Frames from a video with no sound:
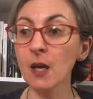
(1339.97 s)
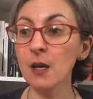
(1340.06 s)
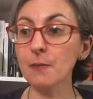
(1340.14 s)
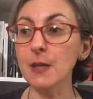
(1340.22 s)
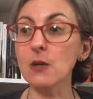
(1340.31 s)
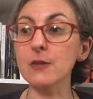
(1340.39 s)

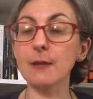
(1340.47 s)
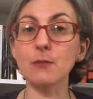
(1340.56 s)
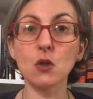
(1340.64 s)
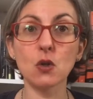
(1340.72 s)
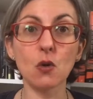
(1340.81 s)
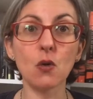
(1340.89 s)
because I'm
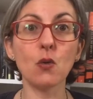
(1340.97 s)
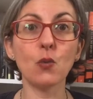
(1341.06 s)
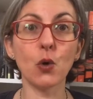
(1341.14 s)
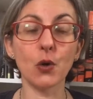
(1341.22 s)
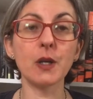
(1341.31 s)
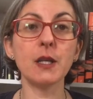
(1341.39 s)
so
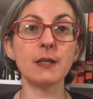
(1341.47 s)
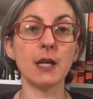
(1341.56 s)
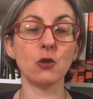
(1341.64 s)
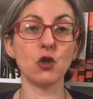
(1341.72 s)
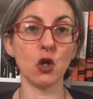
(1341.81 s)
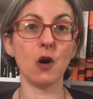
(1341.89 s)
worried that
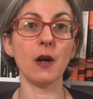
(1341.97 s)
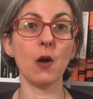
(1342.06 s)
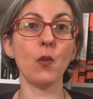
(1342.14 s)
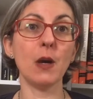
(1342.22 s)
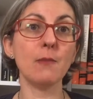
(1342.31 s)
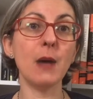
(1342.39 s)
the chocolate
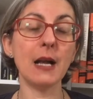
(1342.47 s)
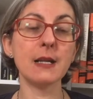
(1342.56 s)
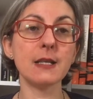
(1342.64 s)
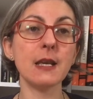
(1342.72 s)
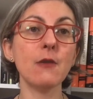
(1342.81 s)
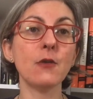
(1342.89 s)
will melt,
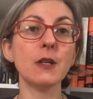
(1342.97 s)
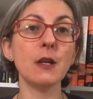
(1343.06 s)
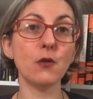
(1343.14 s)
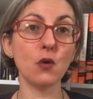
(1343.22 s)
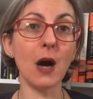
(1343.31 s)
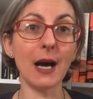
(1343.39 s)
even
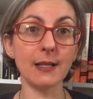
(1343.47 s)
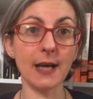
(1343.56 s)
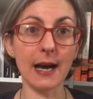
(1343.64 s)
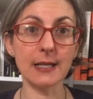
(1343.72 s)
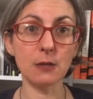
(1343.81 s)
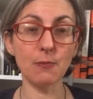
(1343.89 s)
if you add
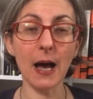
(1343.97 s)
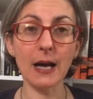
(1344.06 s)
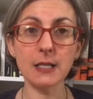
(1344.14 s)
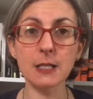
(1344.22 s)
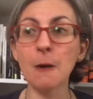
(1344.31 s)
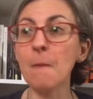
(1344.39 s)
ice
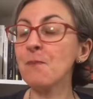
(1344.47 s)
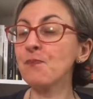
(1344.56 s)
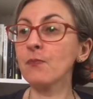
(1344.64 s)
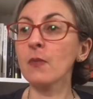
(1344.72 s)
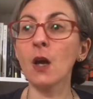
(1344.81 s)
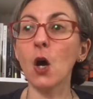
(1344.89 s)
packs,
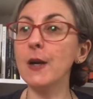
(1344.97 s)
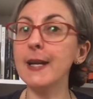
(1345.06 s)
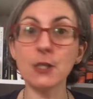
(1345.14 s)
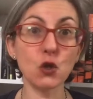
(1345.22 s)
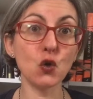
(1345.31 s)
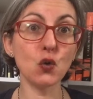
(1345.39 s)

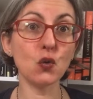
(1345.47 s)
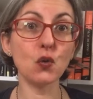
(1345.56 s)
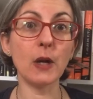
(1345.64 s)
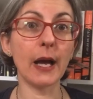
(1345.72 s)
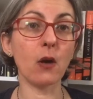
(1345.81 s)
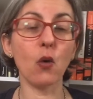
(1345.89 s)
unless you do
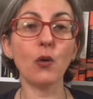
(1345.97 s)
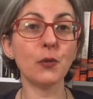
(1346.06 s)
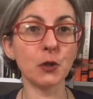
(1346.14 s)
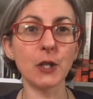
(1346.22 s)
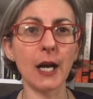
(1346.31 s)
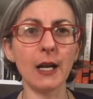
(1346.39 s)
like
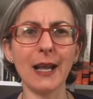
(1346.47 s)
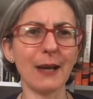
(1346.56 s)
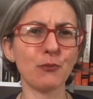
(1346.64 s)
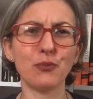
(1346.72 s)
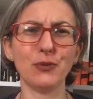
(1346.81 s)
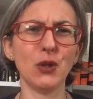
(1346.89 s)
overnight, like,
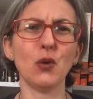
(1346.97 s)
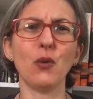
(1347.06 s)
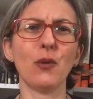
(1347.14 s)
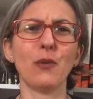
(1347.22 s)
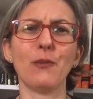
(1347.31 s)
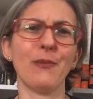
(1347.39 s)
you
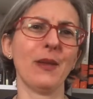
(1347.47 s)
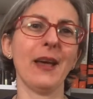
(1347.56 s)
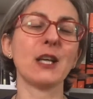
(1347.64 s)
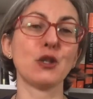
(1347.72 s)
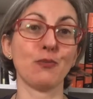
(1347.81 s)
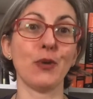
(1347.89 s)
know,
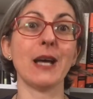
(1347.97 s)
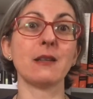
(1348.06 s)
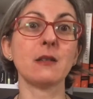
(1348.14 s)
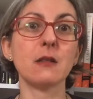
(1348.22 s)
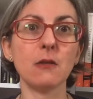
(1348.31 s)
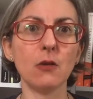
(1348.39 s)

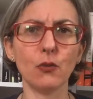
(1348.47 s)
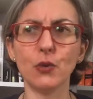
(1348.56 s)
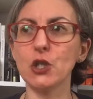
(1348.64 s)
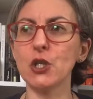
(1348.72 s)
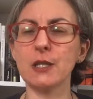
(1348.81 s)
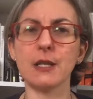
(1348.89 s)
express,
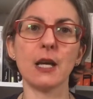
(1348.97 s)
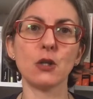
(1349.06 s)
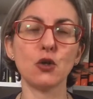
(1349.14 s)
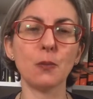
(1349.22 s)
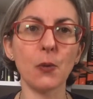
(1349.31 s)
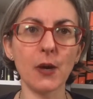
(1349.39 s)
which is like
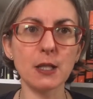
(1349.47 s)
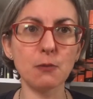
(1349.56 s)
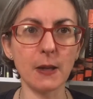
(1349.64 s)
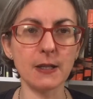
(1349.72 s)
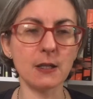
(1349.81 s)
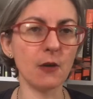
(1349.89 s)
super
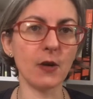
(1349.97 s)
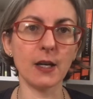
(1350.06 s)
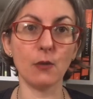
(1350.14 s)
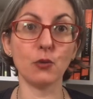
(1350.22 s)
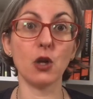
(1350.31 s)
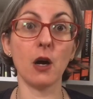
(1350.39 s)
expensive, and I
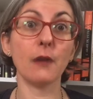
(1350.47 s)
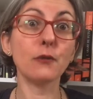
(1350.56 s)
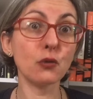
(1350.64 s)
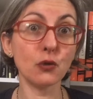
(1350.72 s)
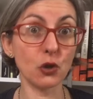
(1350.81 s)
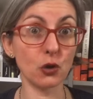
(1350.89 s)
would have
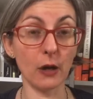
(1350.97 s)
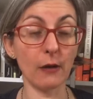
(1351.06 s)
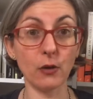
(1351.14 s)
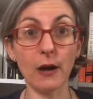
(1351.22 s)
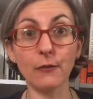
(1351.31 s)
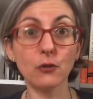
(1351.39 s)

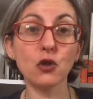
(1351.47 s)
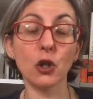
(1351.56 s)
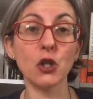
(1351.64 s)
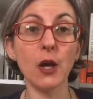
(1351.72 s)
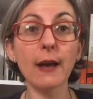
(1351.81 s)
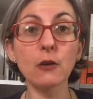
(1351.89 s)
to
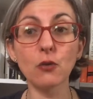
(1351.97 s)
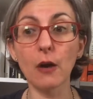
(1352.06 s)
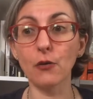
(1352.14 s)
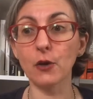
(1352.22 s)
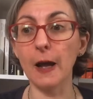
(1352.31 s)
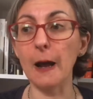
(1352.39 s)
charge extra
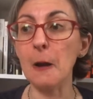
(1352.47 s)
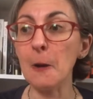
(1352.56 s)
for that.